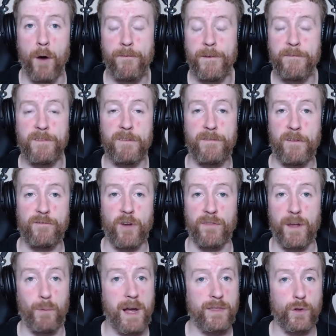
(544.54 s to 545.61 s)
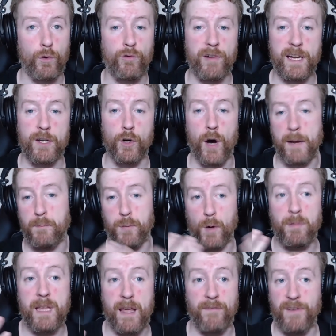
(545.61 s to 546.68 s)
more 50-50 on that one. I don't really know. I'd
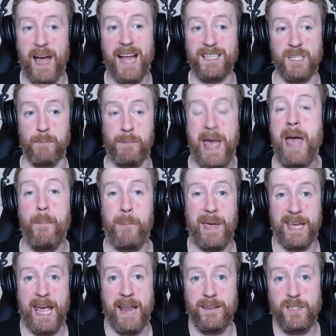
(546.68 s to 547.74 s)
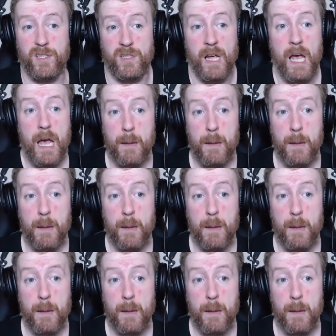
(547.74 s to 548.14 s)
probably, if I had to bet, pick ENCE.